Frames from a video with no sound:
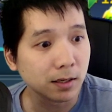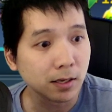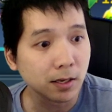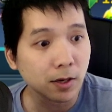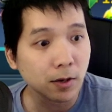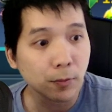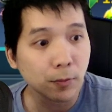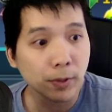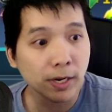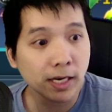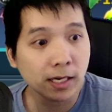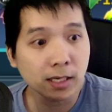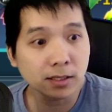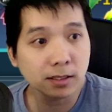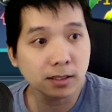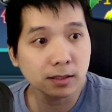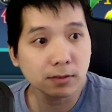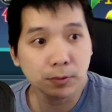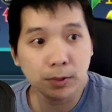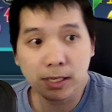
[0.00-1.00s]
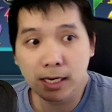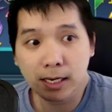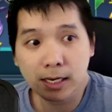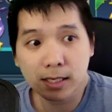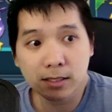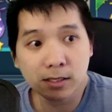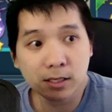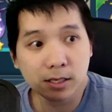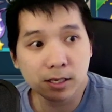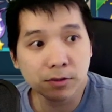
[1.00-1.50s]
when I can
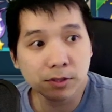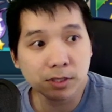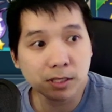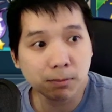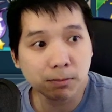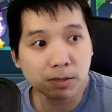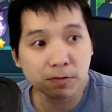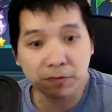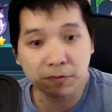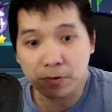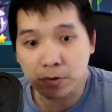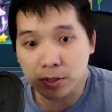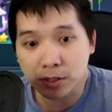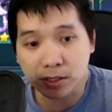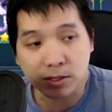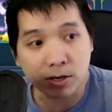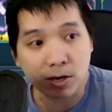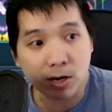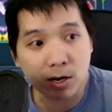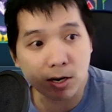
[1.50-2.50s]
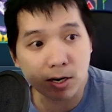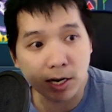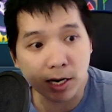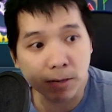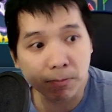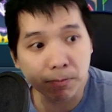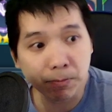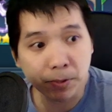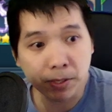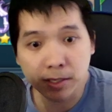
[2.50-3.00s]
just use some like 4-star
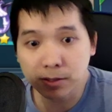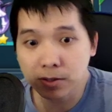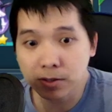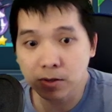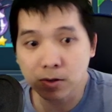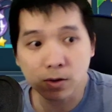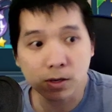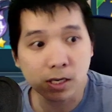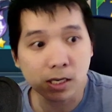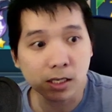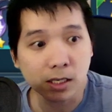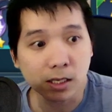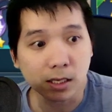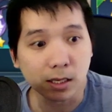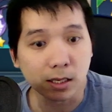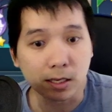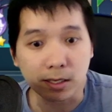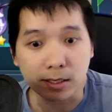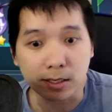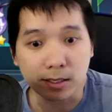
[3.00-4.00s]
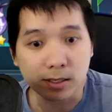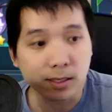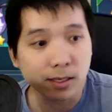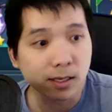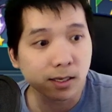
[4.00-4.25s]
epic or like